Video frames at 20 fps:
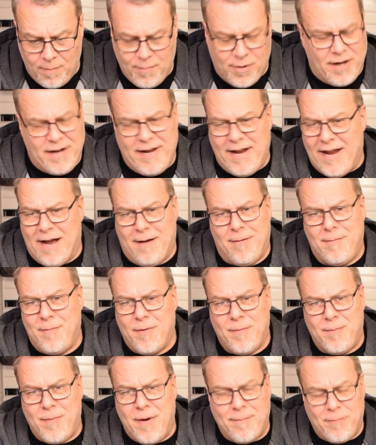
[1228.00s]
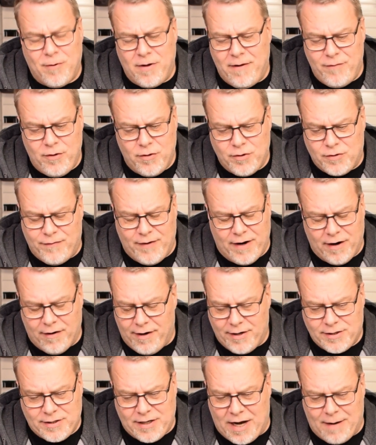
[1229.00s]
yeah, I mean, people have used
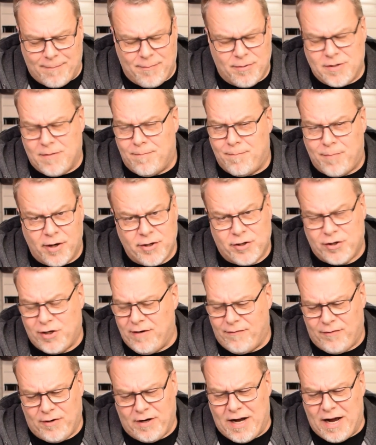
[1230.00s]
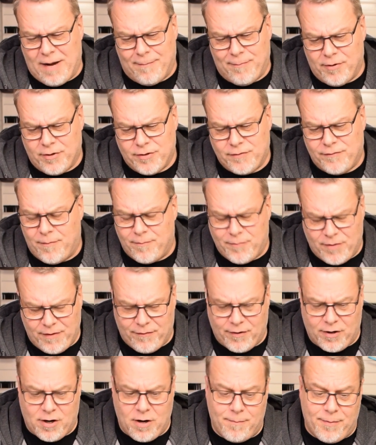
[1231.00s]
various hoppers, a bunch of different hoppers from
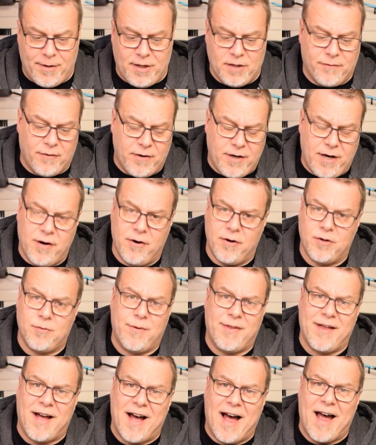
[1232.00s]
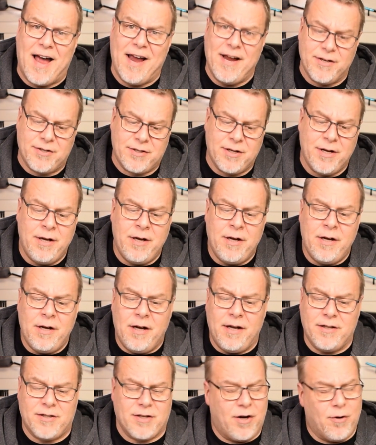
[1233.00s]
different companies for years with eyes.
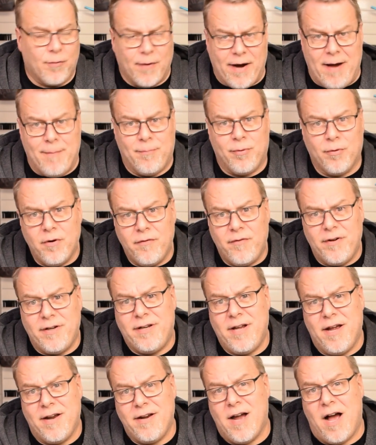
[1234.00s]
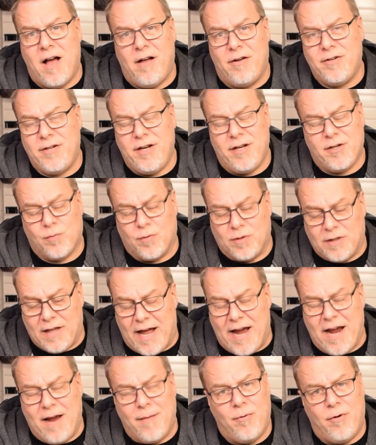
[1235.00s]
It's a great proven technology. It's
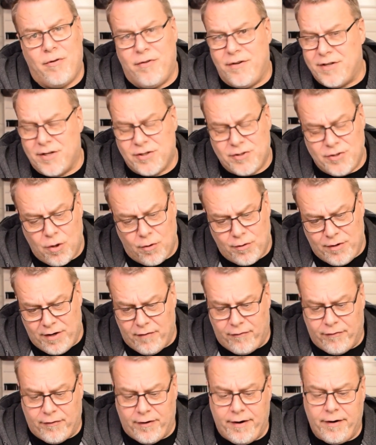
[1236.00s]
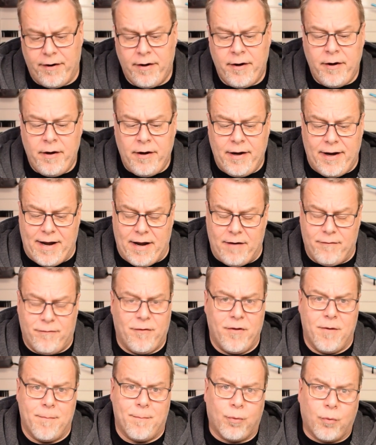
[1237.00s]
reliable. This is no different. And
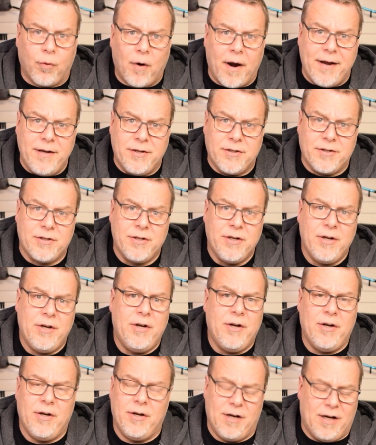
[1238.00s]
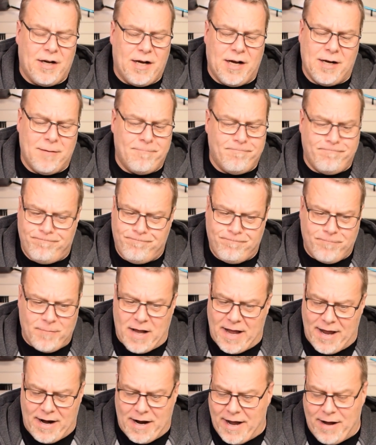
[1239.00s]
for the price, I
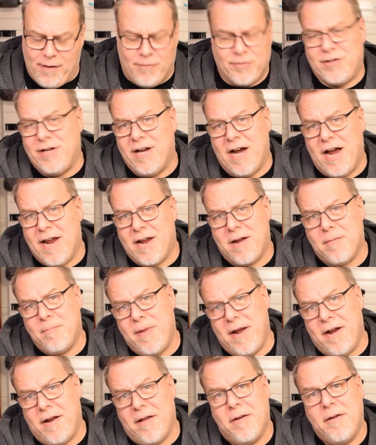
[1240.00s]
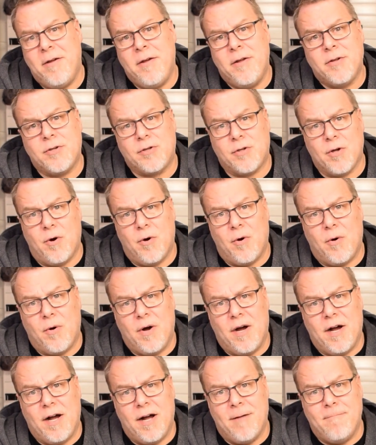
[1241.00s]
don't see how you can beat it.
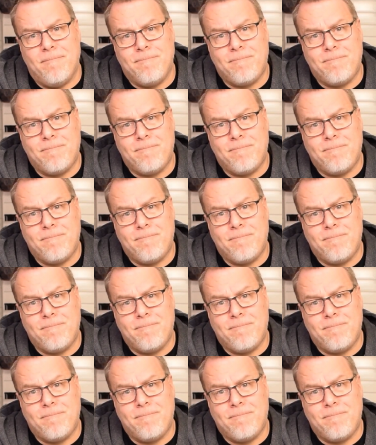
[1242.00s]
So,